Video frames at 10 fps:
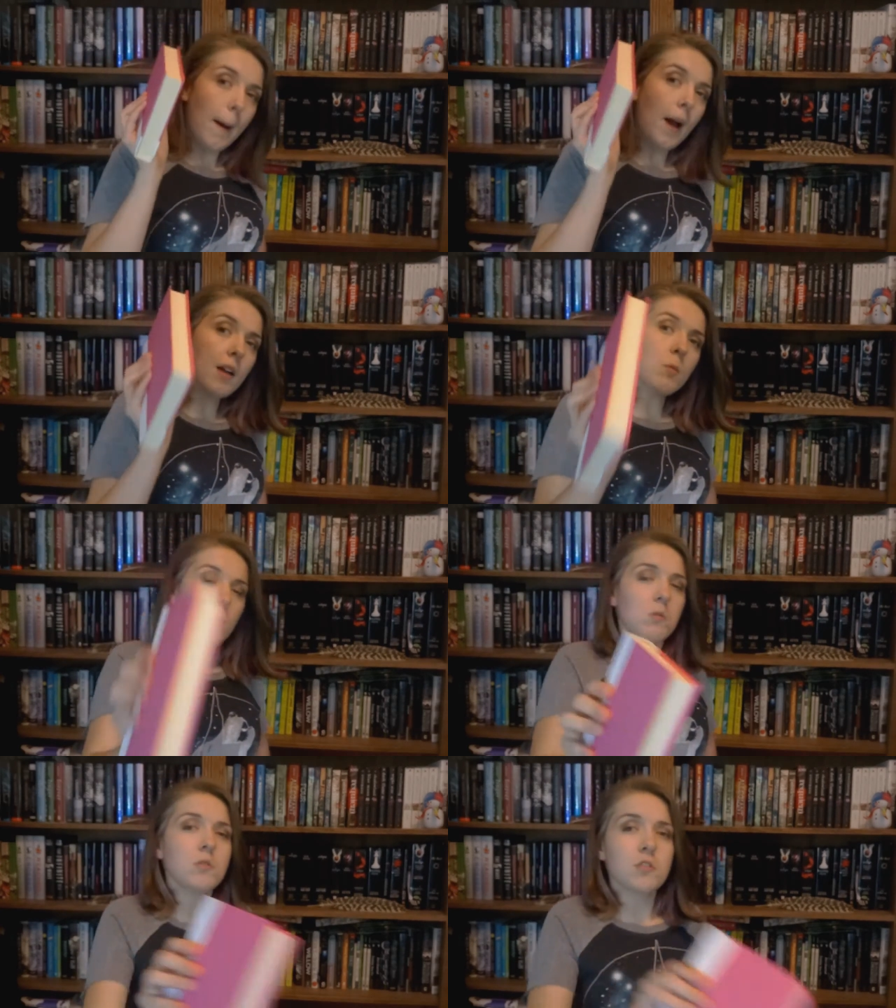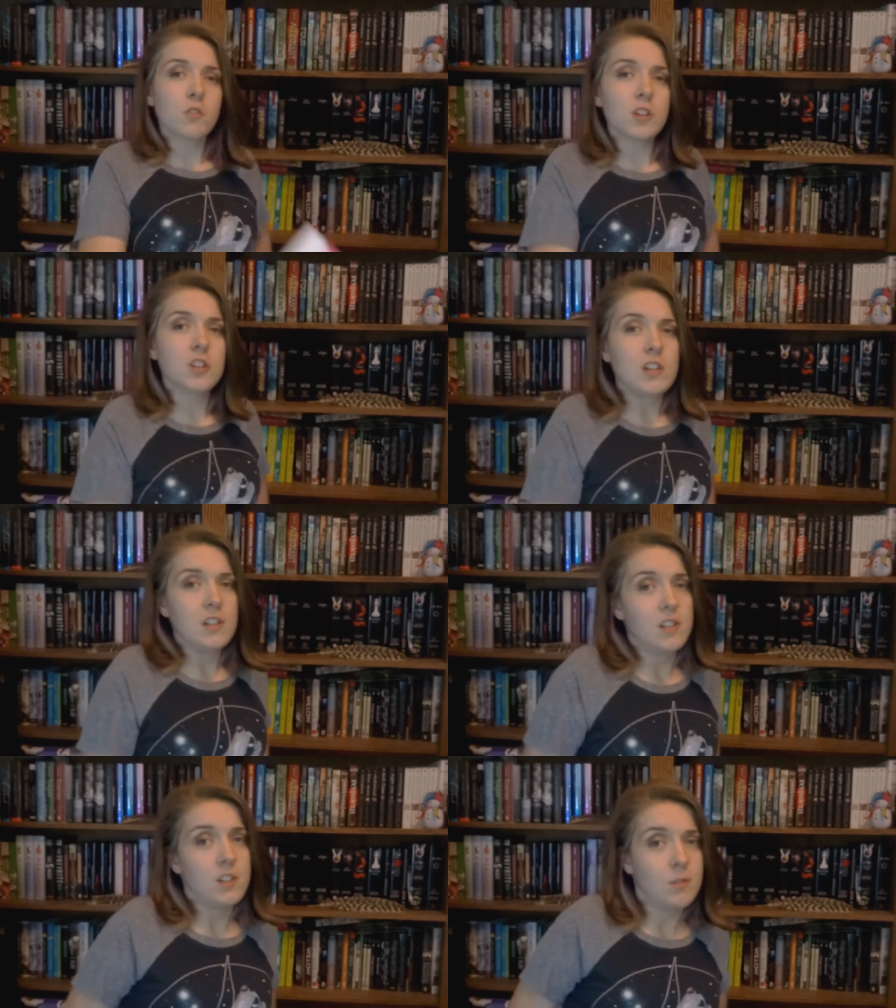I will hold a grudge
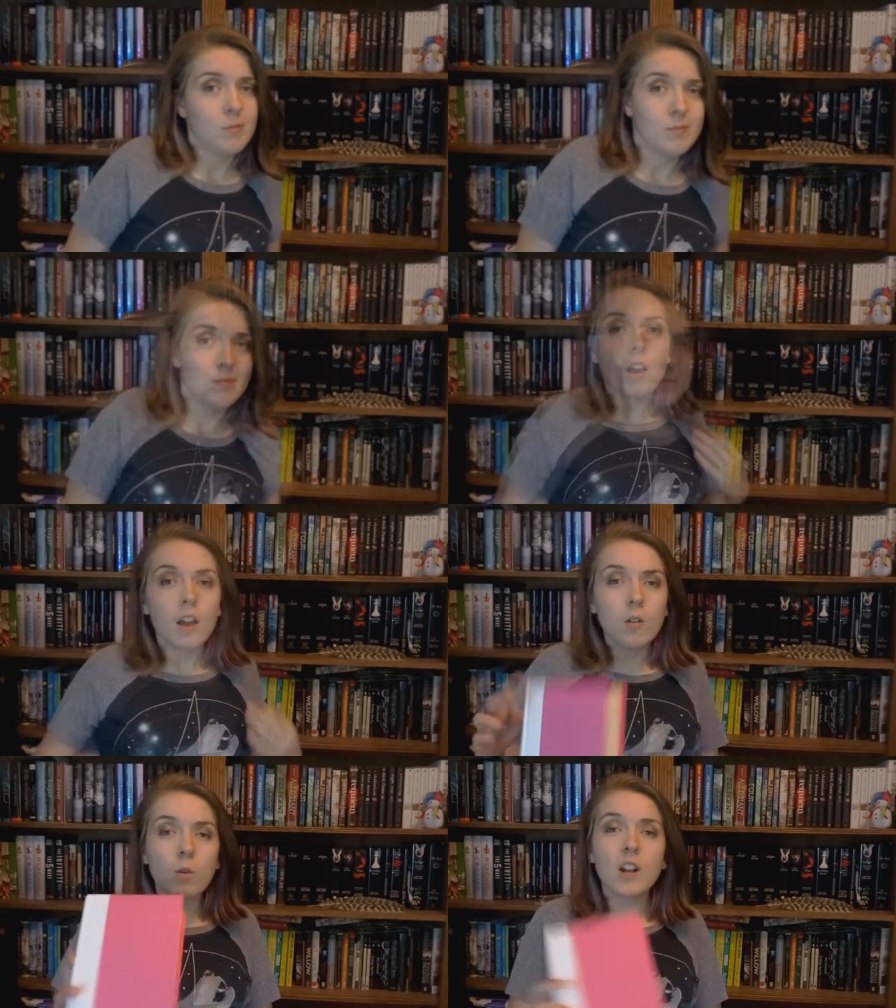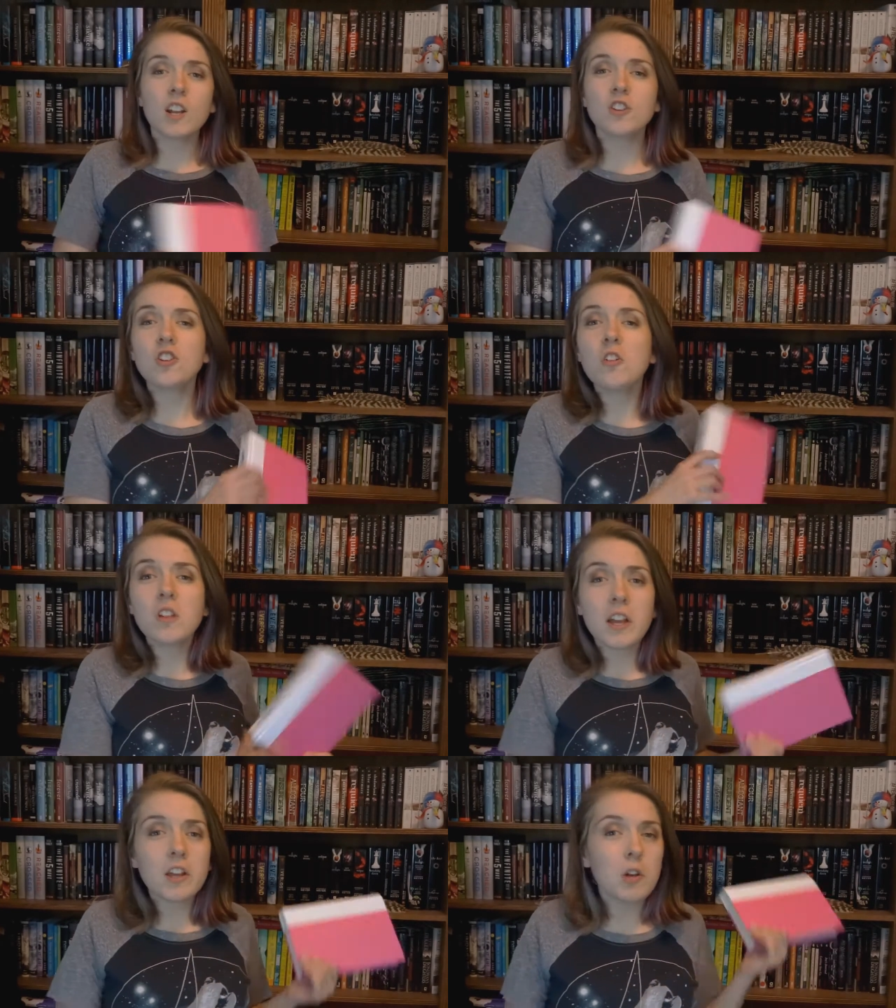against you. And when I do
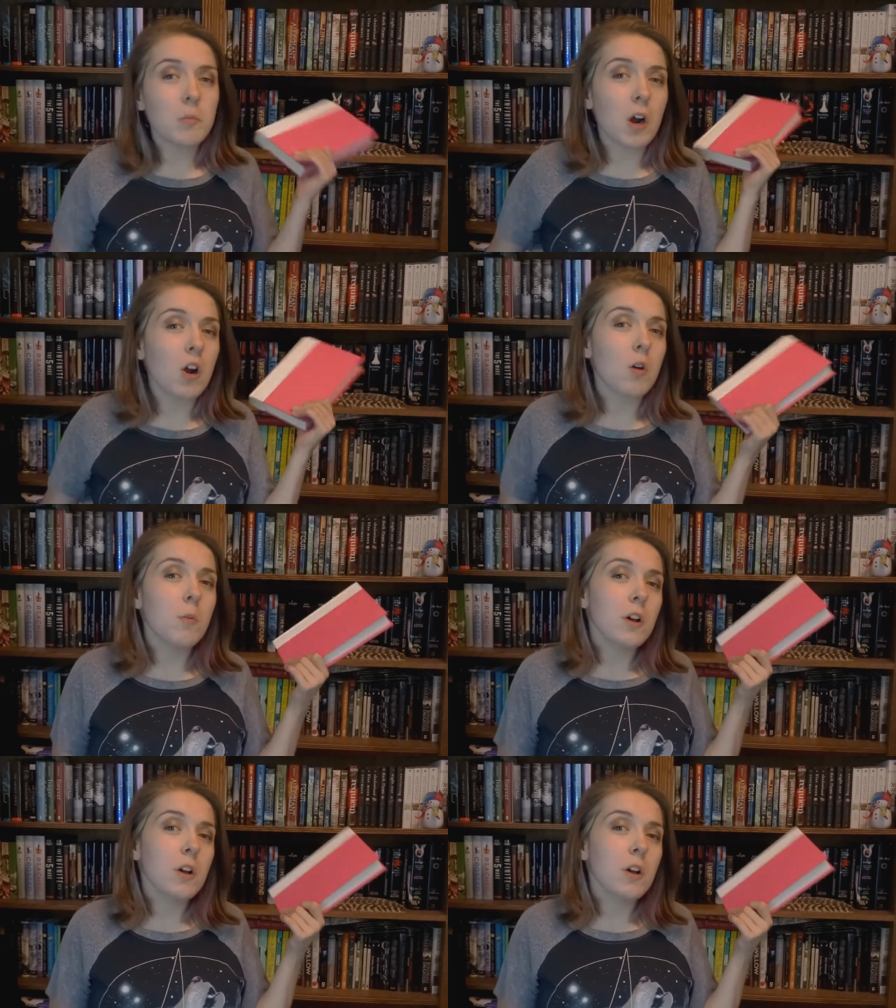let you borrow a